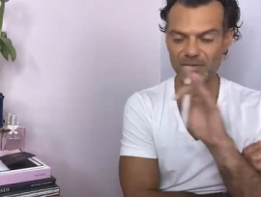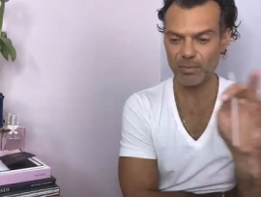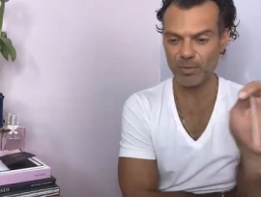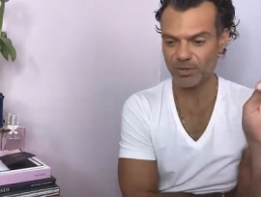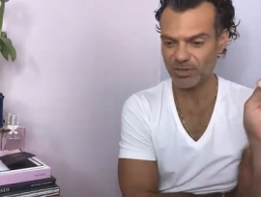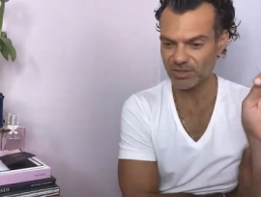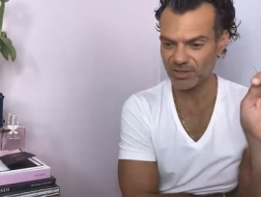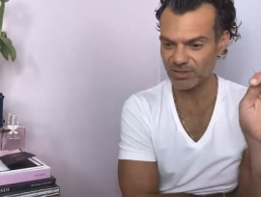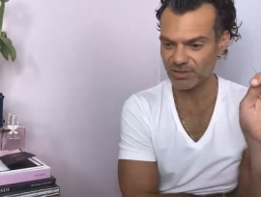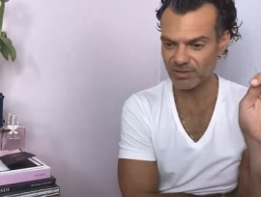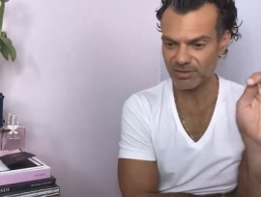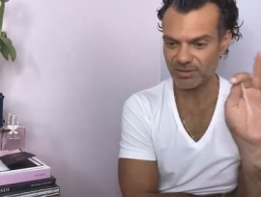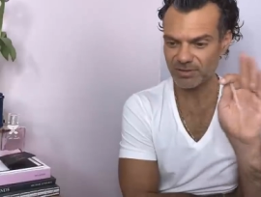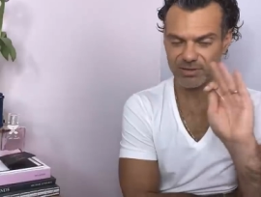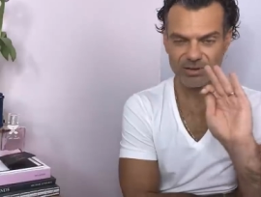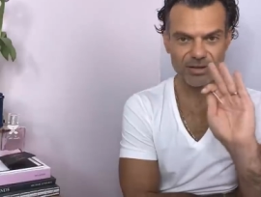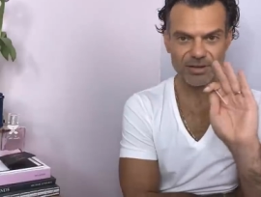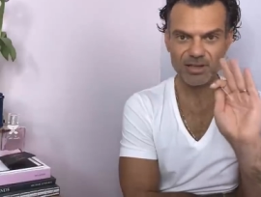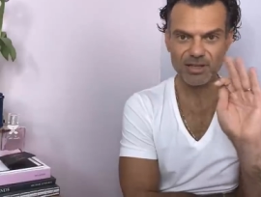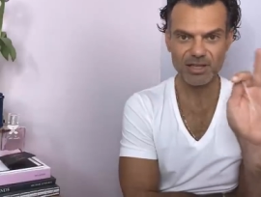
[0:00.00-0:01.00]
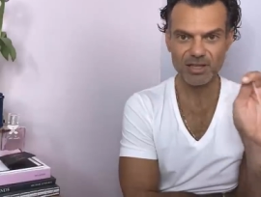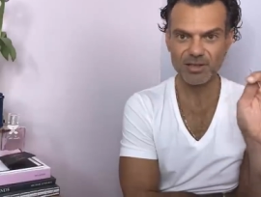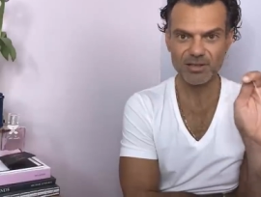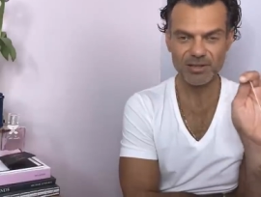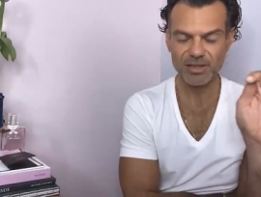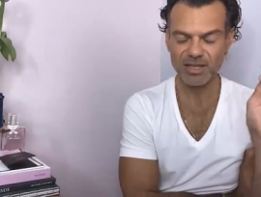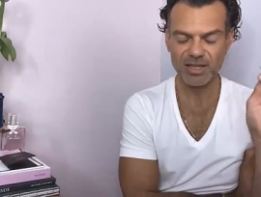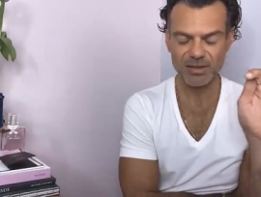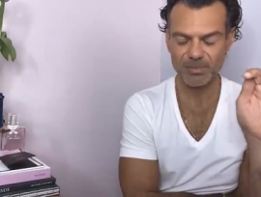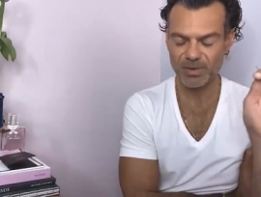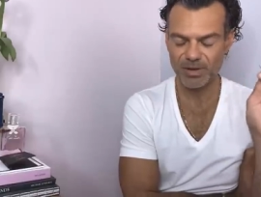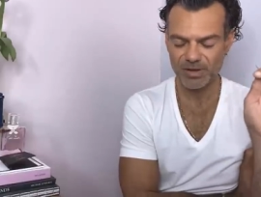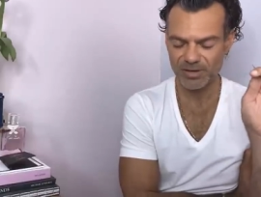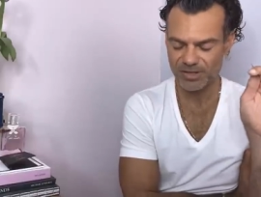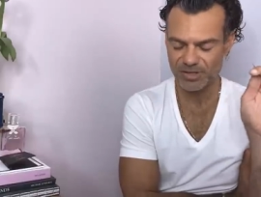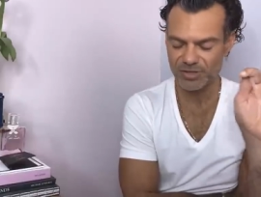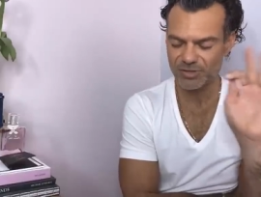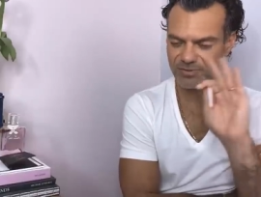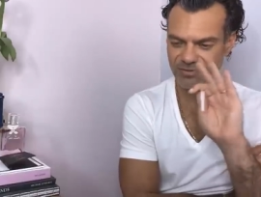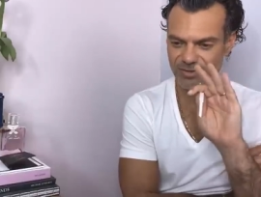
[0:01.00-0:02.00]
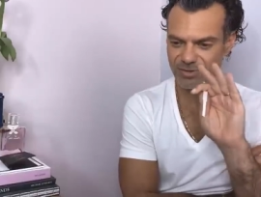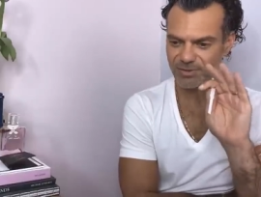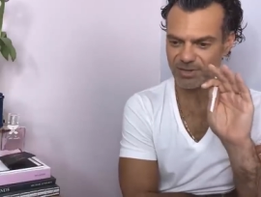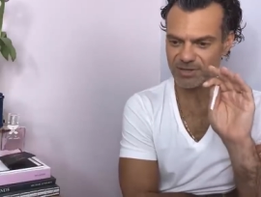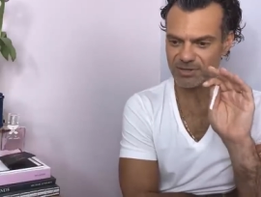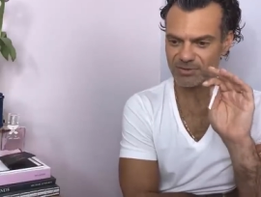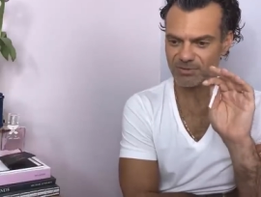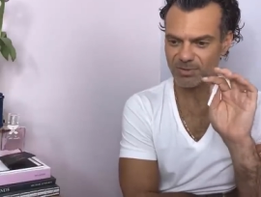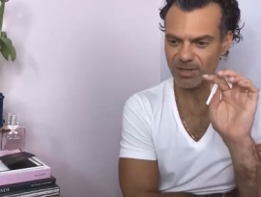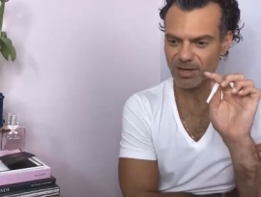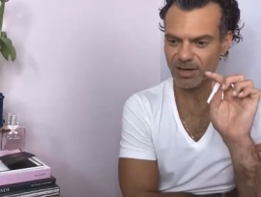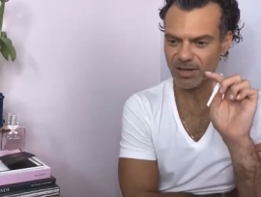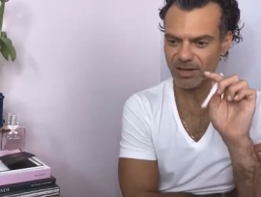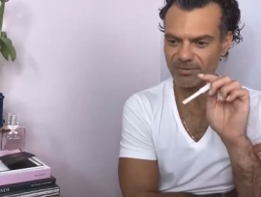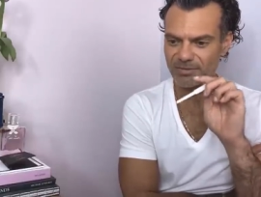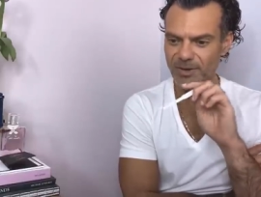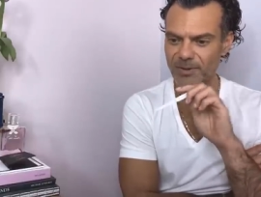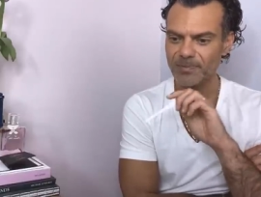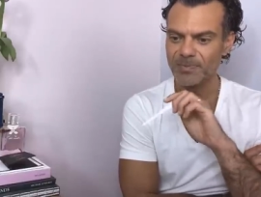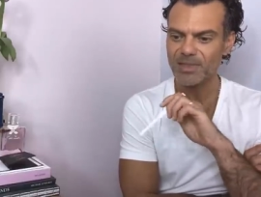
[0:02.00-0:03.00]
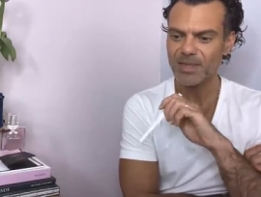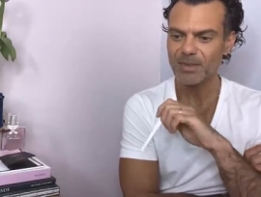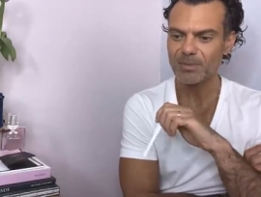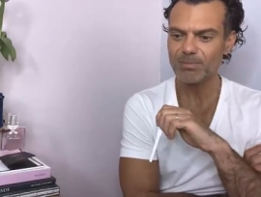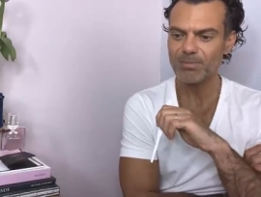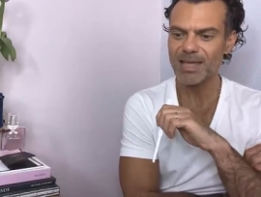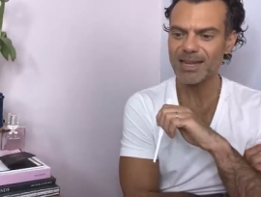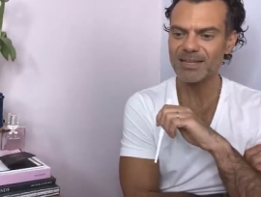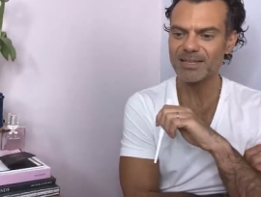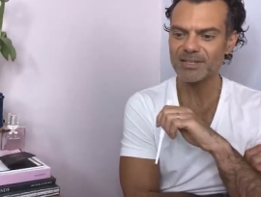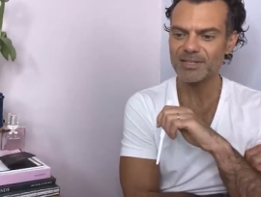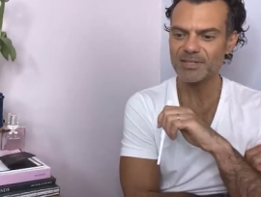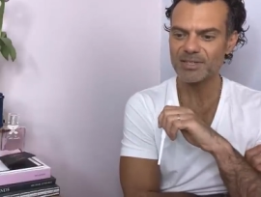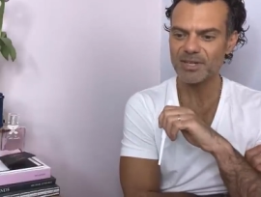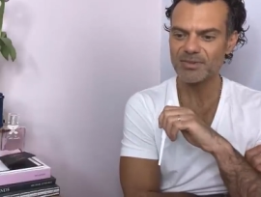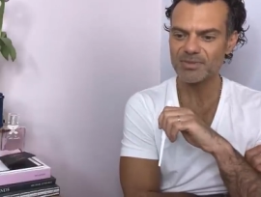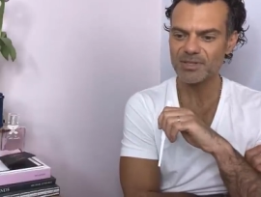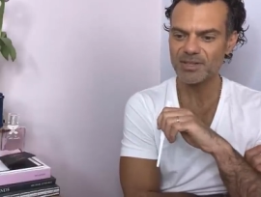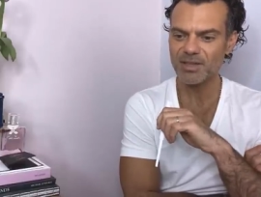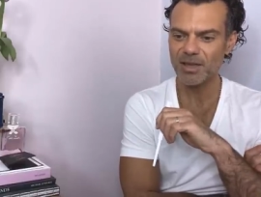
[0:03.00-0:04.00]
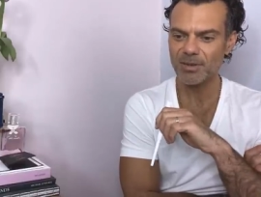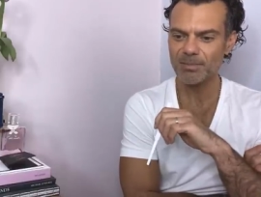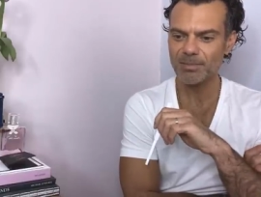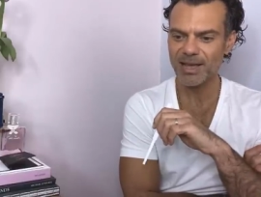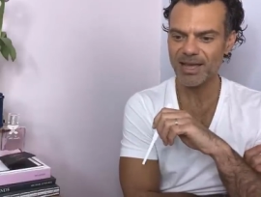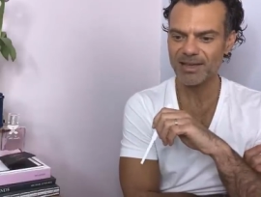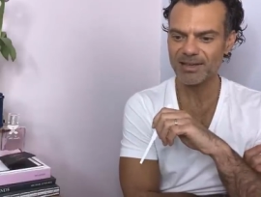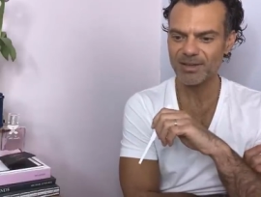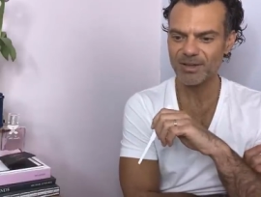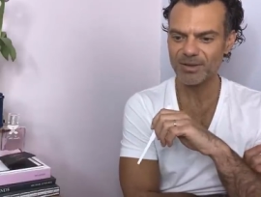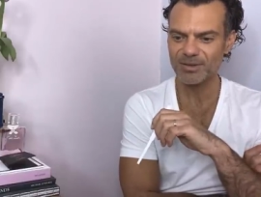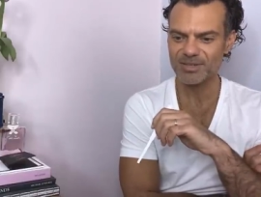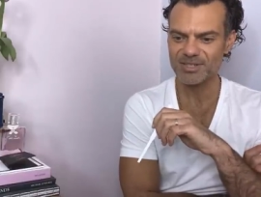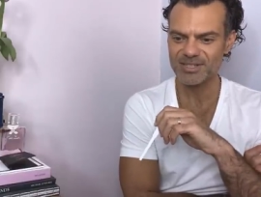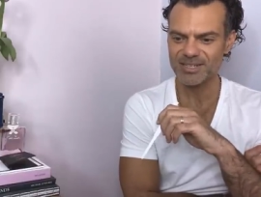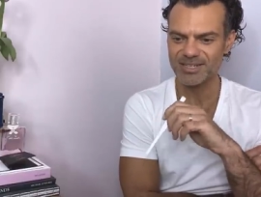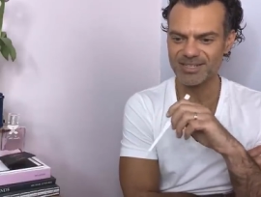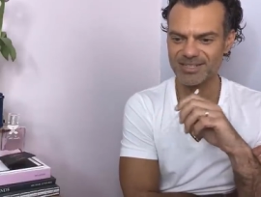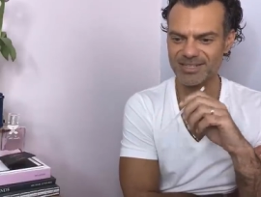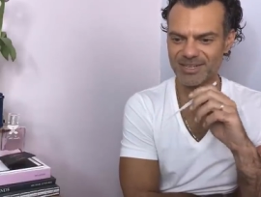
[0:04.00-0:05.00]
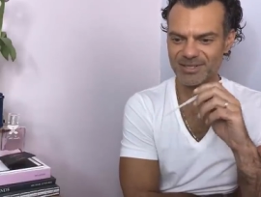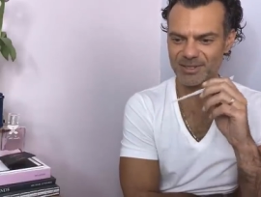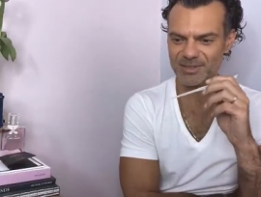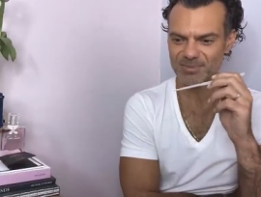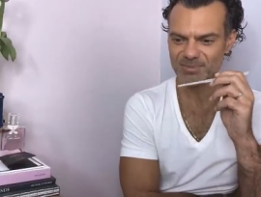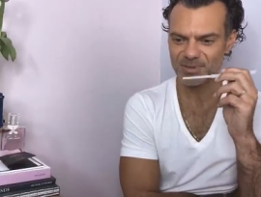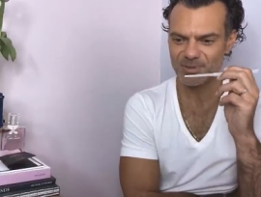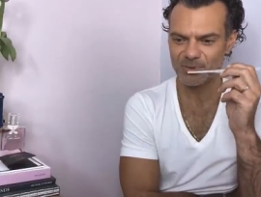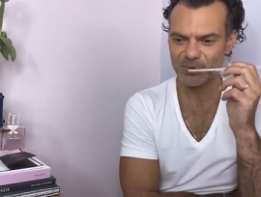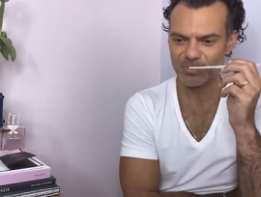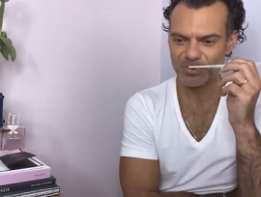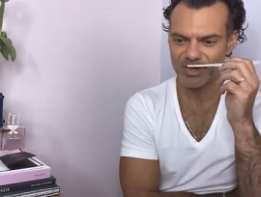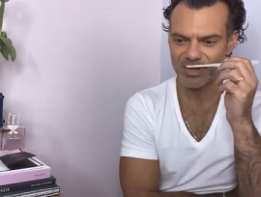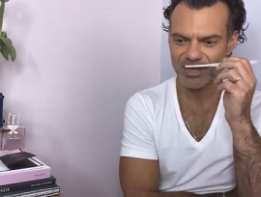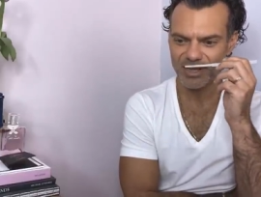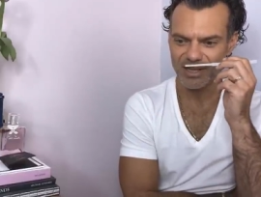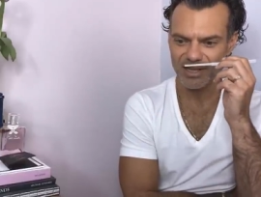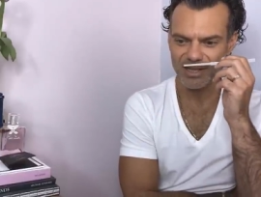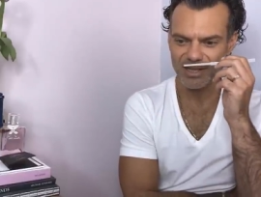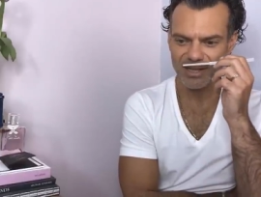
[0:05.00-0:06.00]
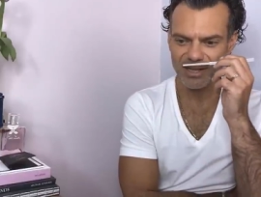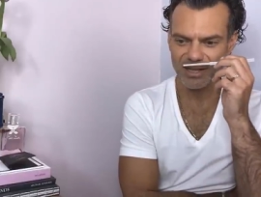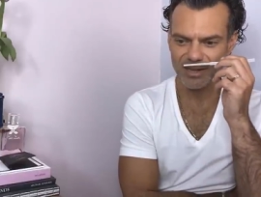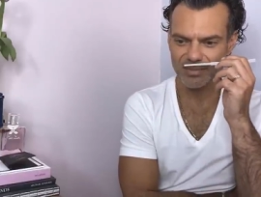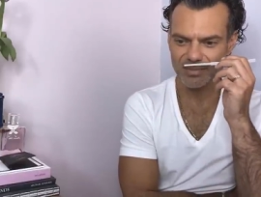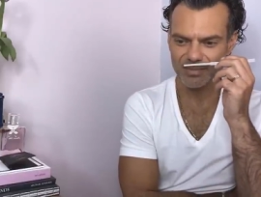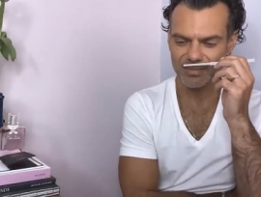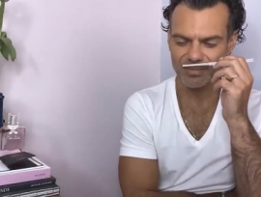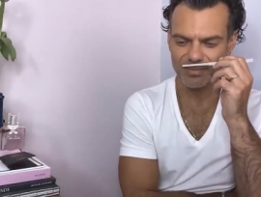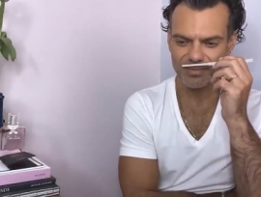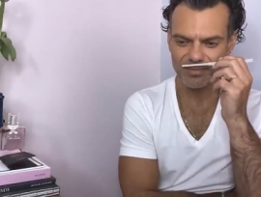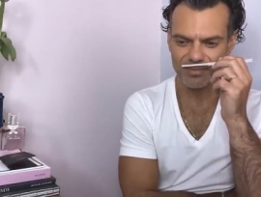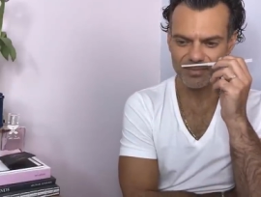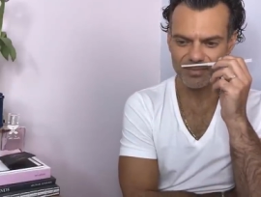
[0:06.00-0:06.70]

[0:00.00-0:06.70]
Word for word: want to emerge for the rest of my life. Melon deserves a comeback, honestly, says it's me, Aubrey. Um,